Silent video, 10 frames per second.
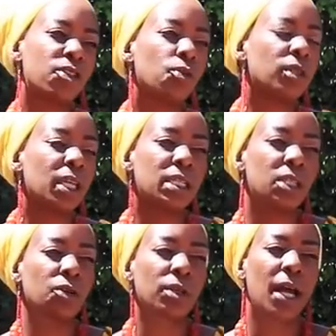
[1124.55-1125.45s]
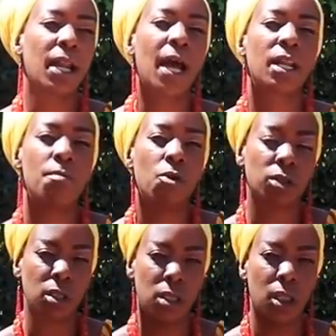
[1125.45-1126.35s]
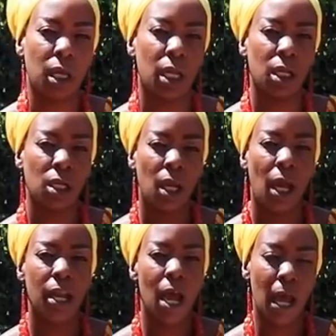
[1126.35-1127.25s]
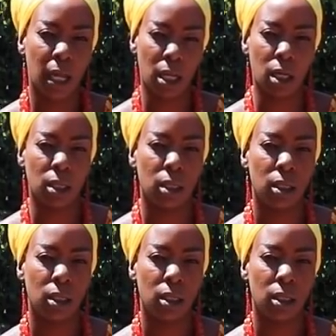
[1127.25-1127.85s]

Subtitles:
So there's still that animosity and anger.